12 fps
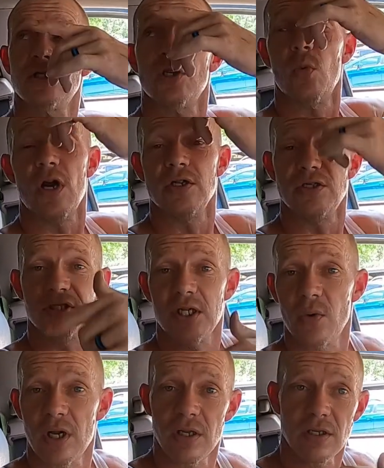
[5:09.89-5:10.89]
to where you see
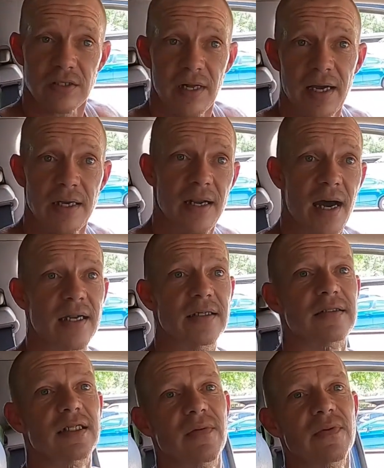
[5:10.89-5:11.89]
what it looks like at night
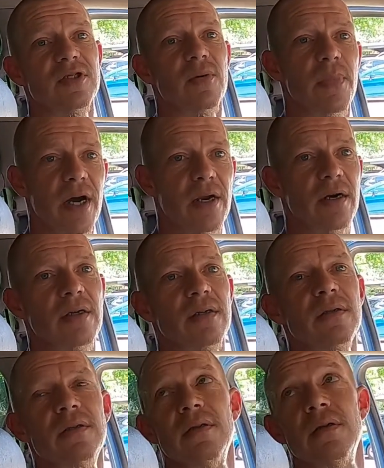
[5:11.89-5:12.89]
to see if it's a better
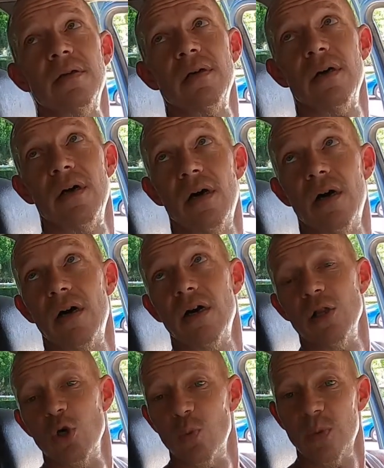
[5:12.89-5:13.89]

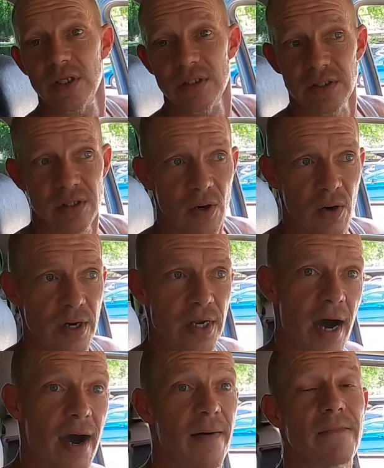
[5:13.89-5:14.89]
uh, luminance or
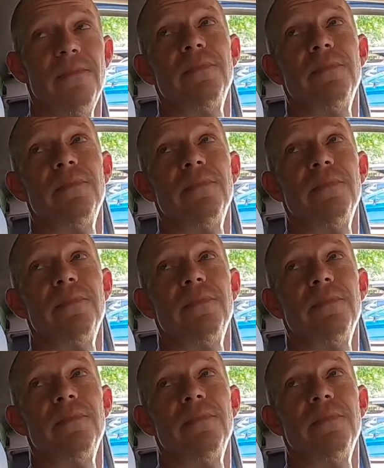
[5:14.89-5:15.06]
not.